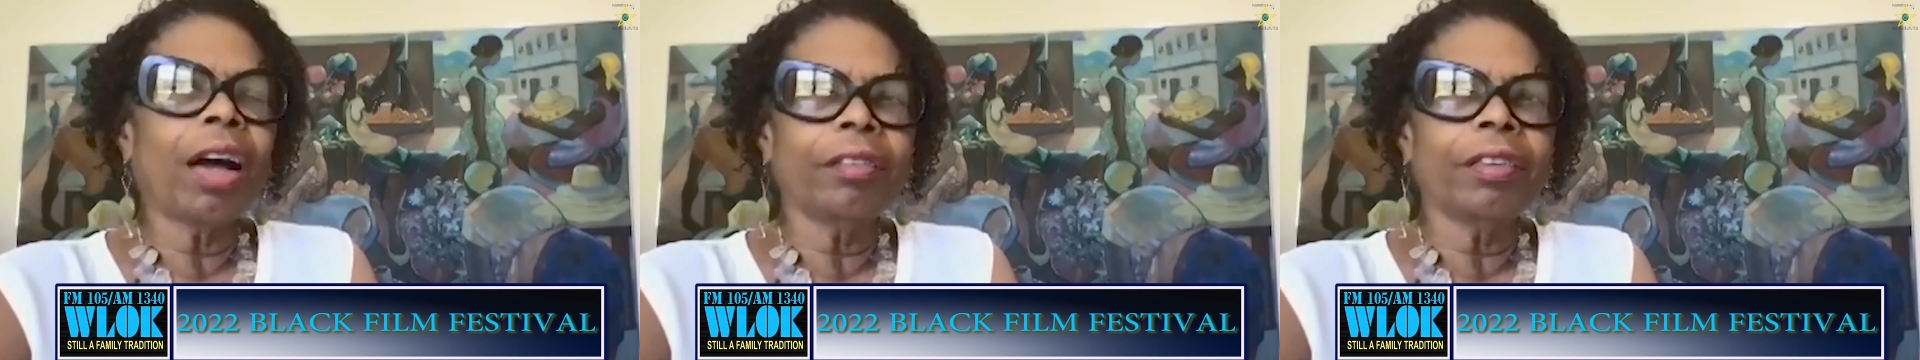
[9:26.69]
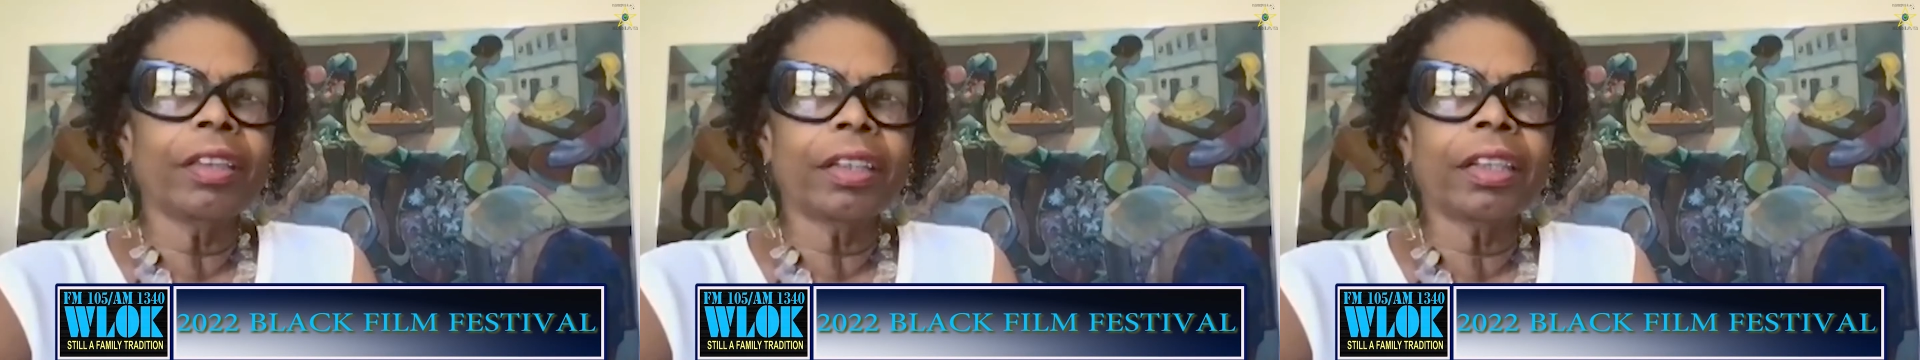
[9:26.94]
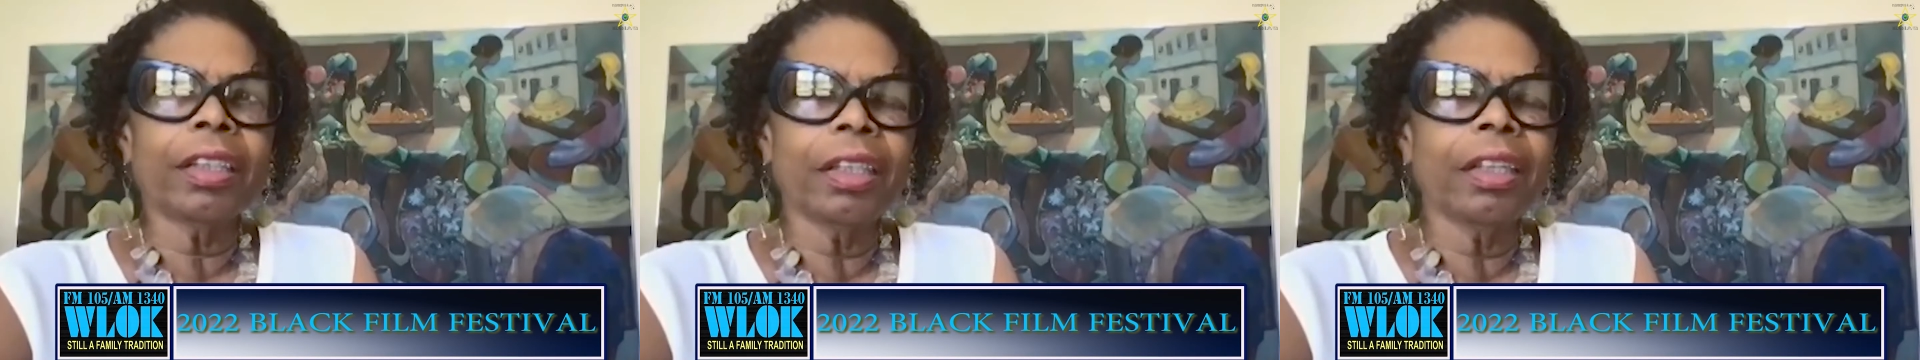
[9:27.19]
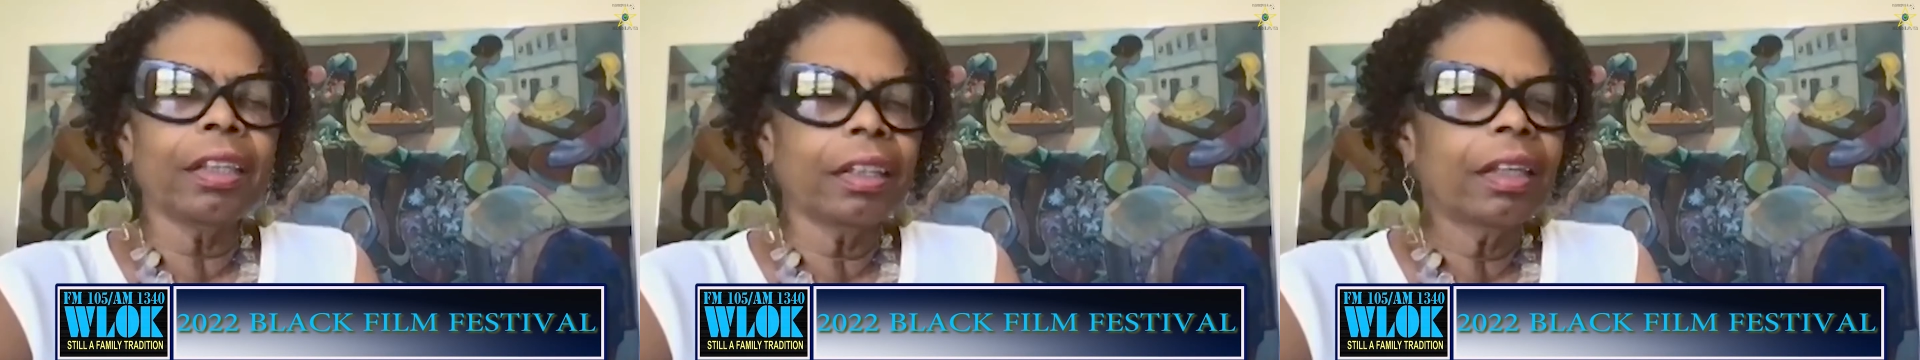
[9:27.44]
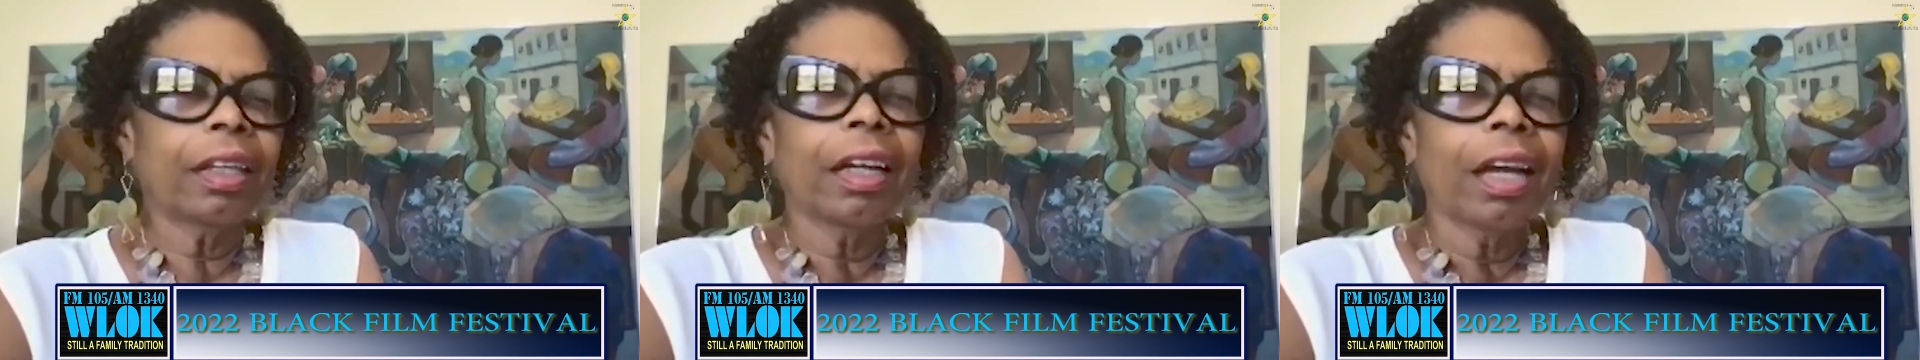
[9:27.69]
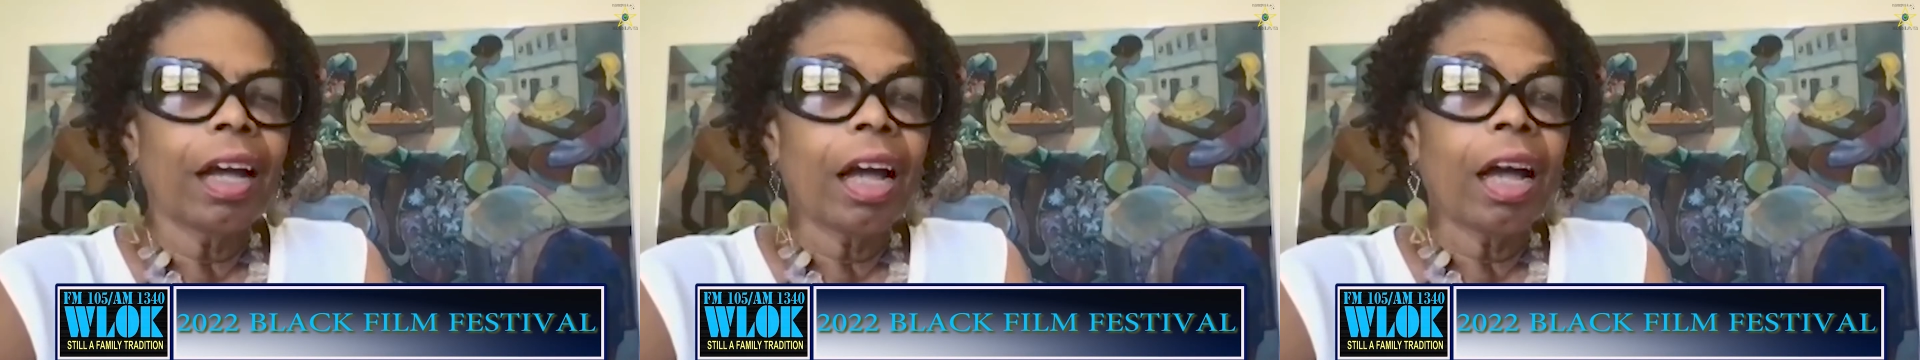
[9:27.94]
obviously
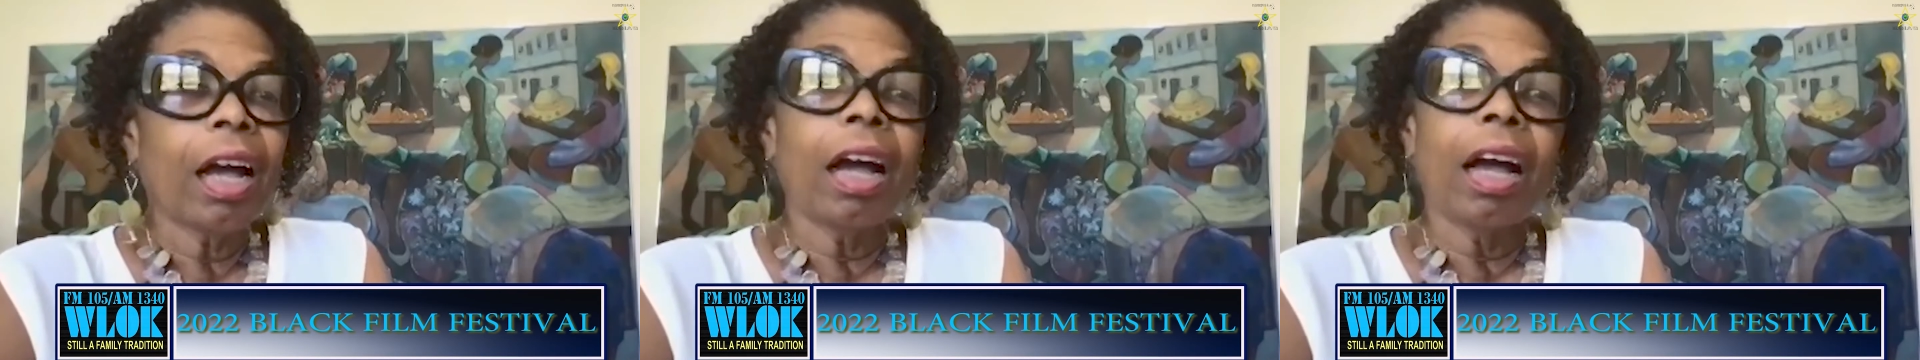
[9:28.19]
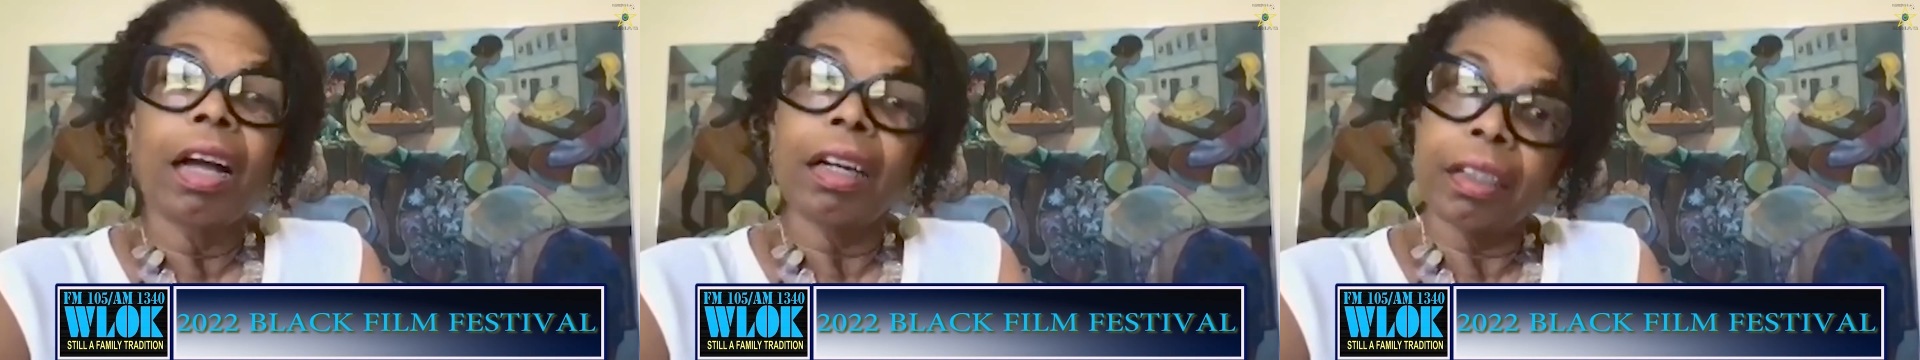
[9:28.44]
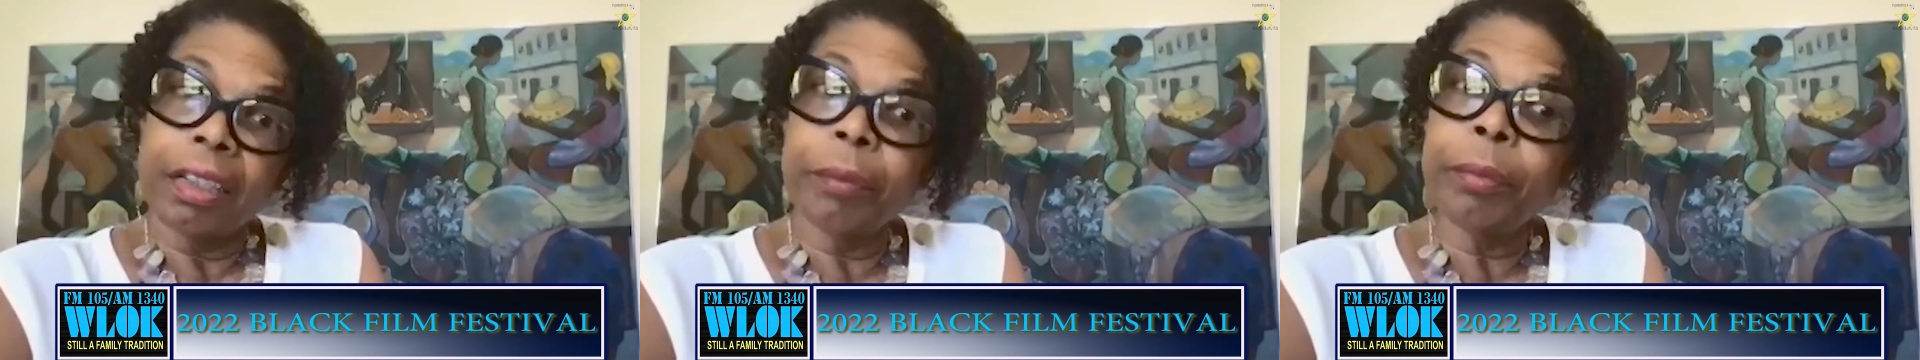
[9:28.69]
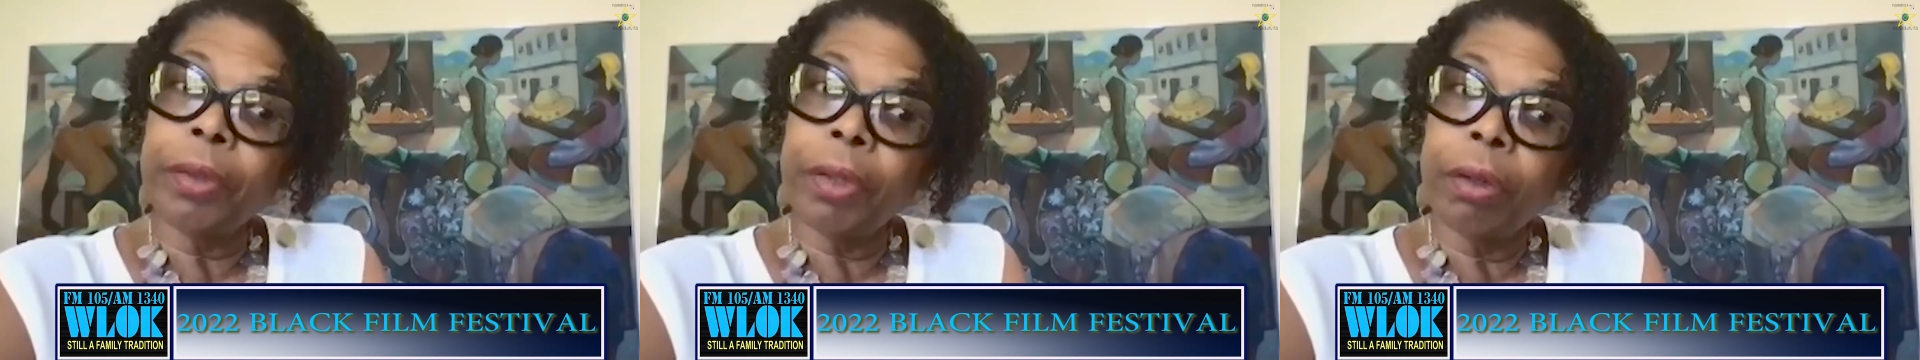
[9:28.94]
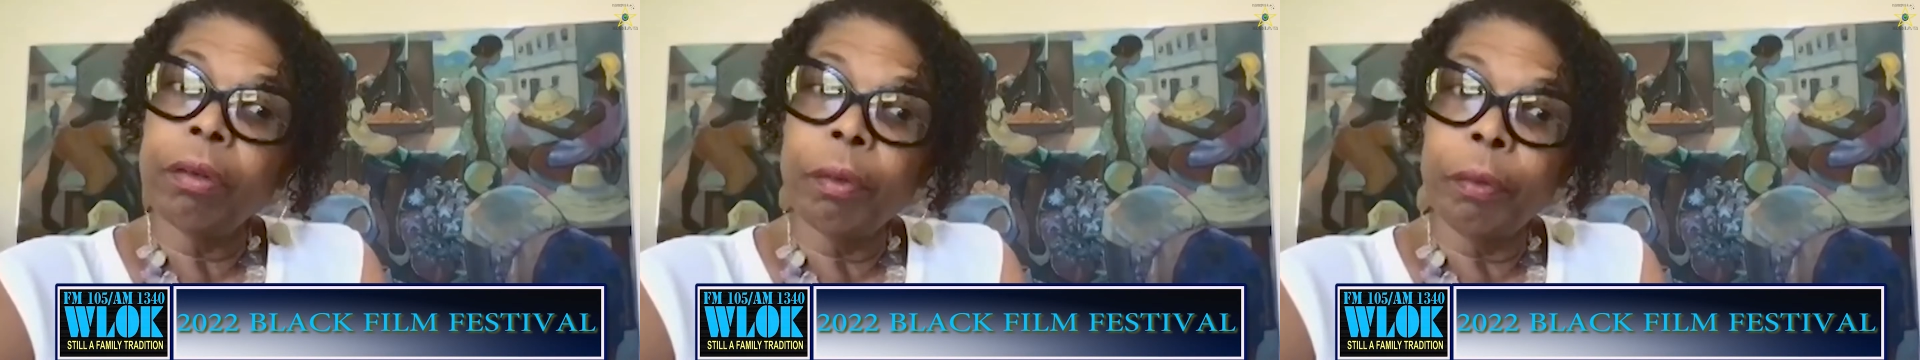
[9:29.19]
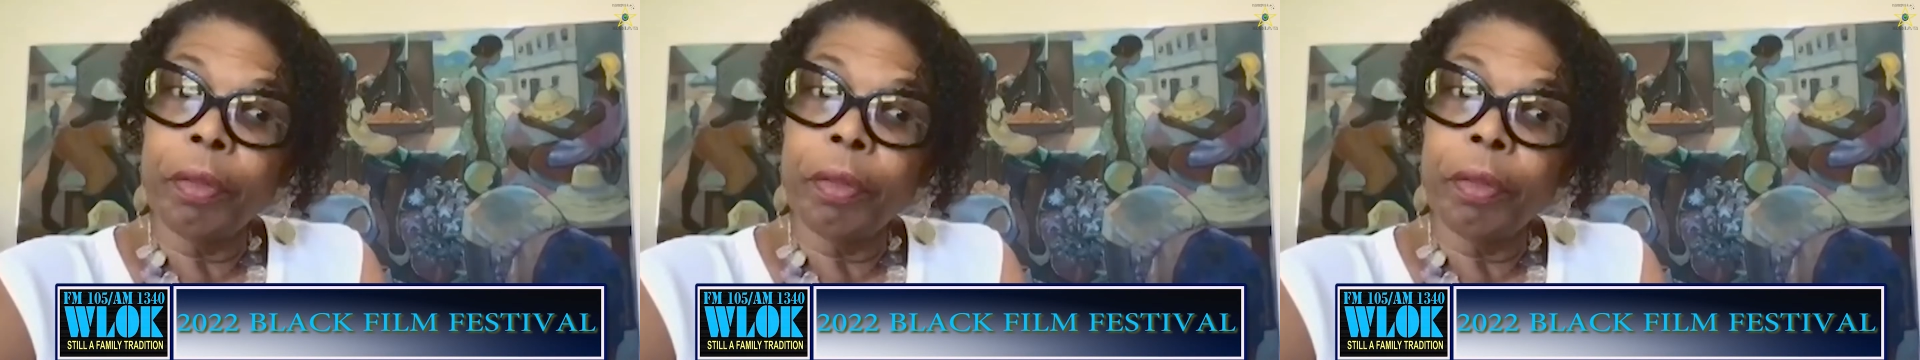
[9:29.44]
Calypso with